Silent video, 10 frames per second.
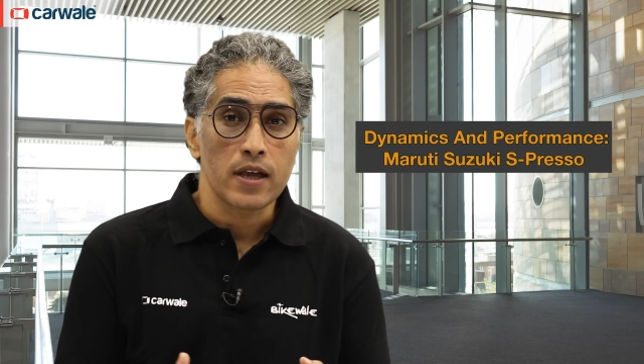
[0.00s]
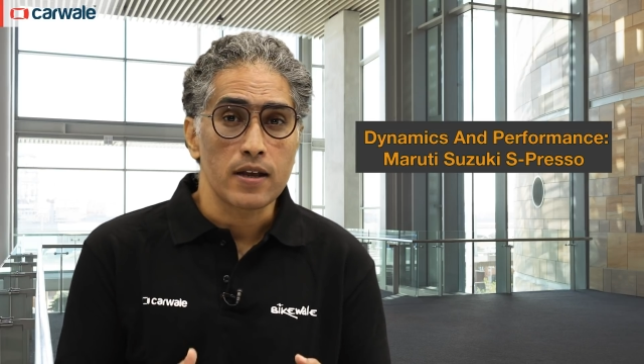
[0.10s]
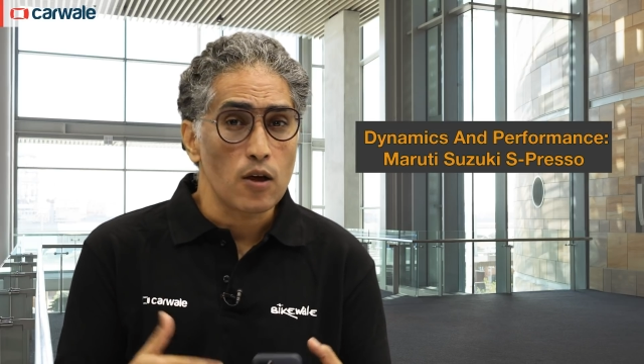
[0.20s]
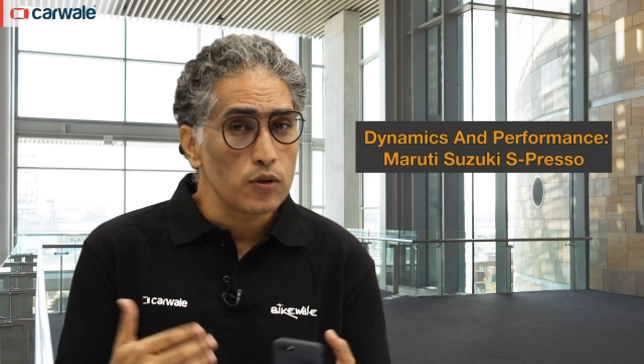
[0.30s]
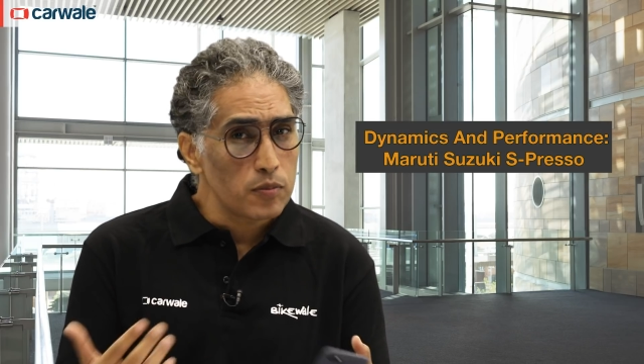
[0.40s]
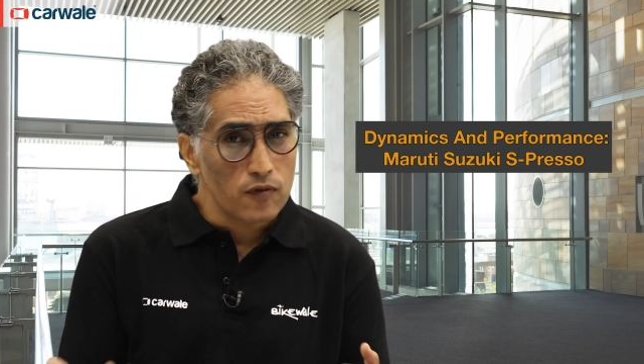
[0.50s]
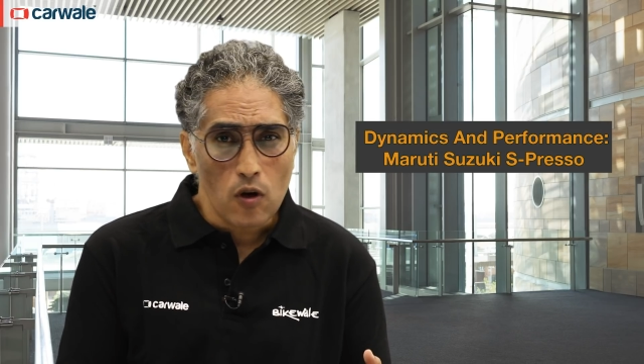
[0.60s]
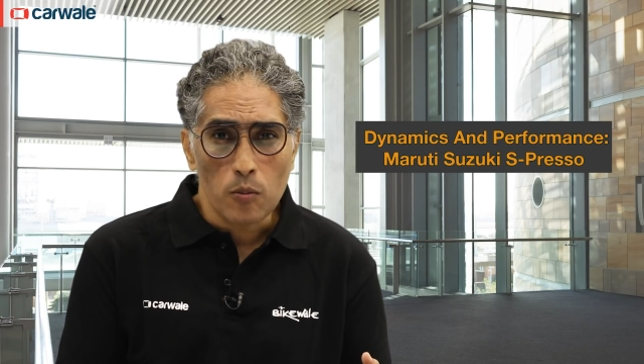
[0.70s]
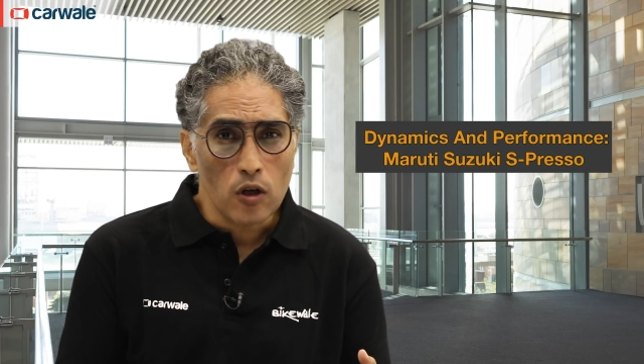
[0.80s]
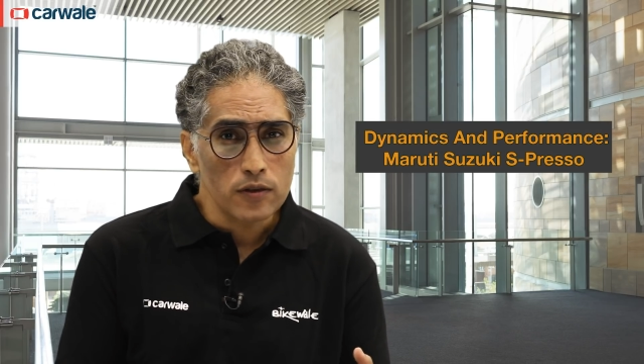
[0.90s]
and how they
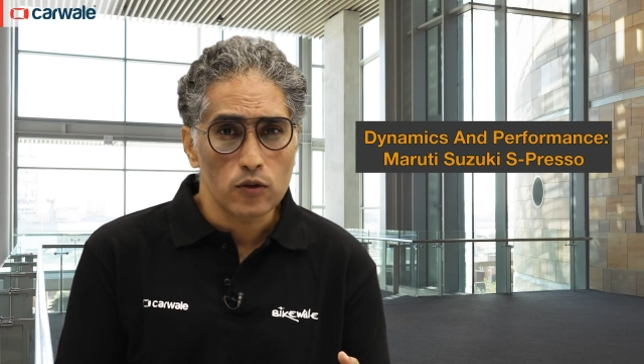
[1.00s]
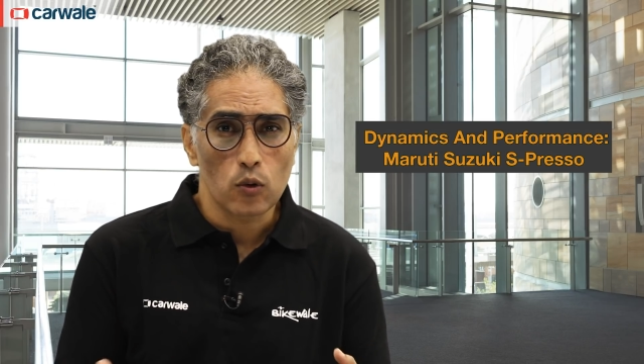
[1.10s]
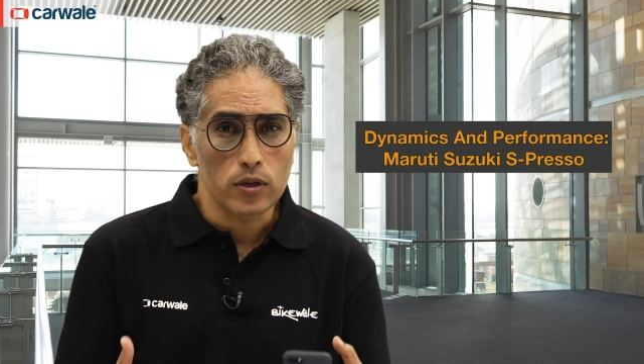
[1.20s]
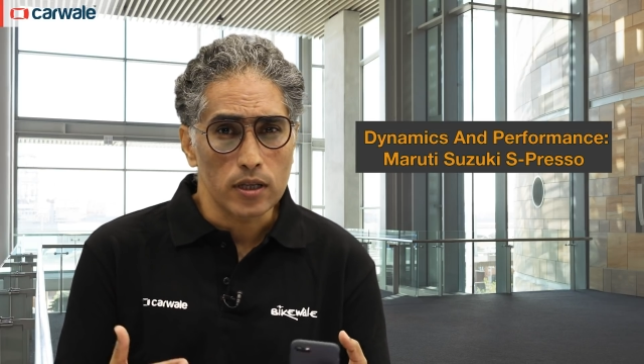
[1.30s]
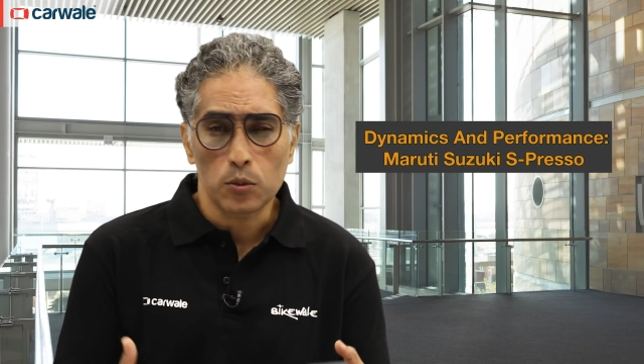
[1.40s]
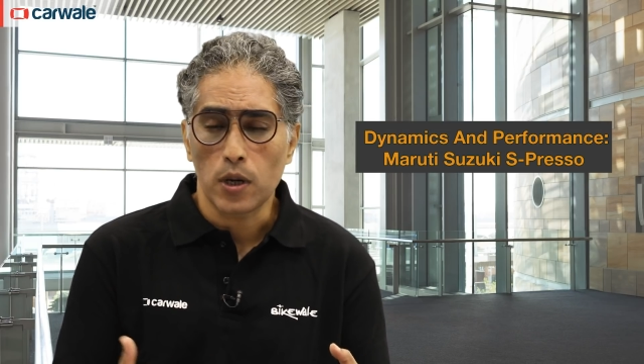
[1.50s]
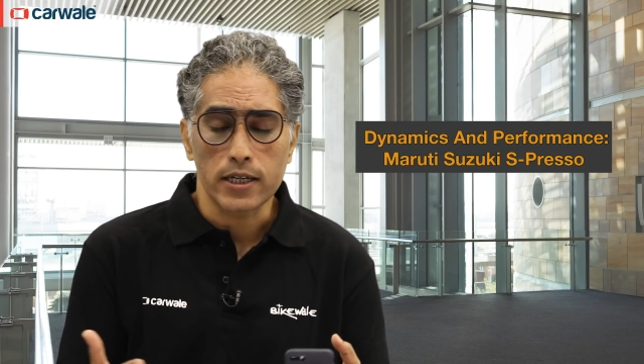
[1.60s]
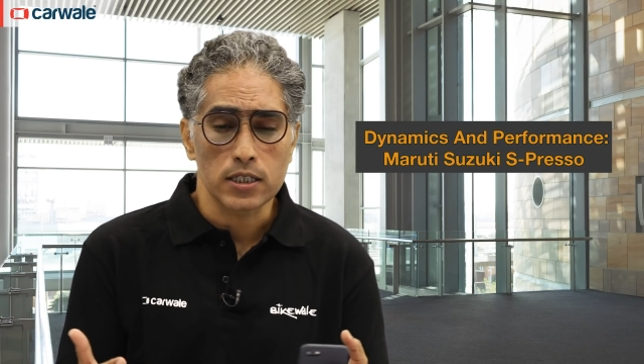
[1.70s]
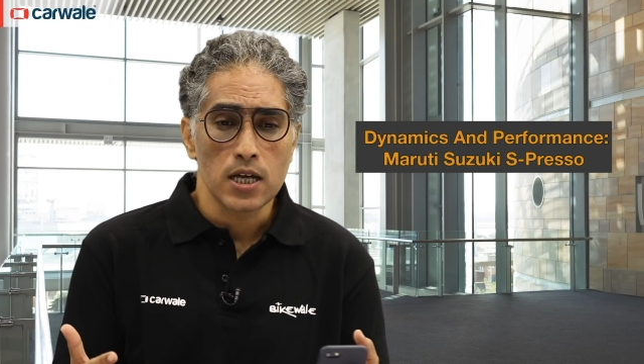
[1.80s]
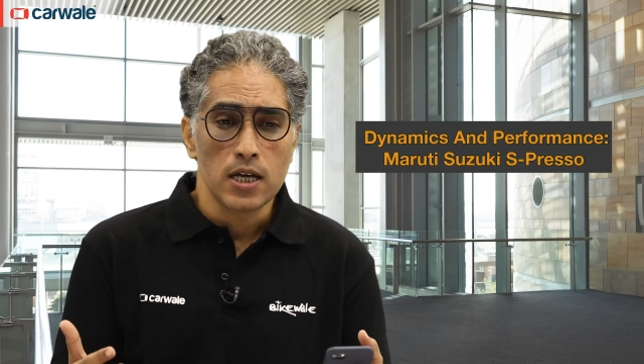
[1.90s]
perform on the road,
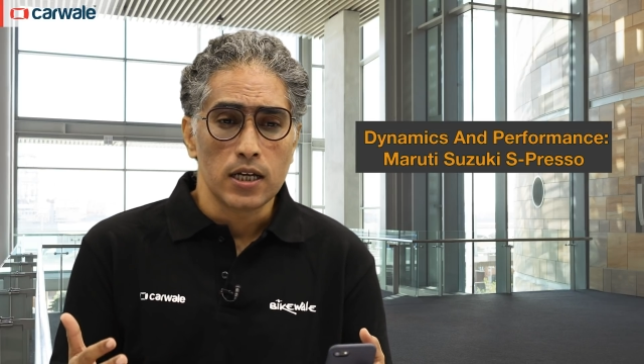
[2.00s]
otherwise,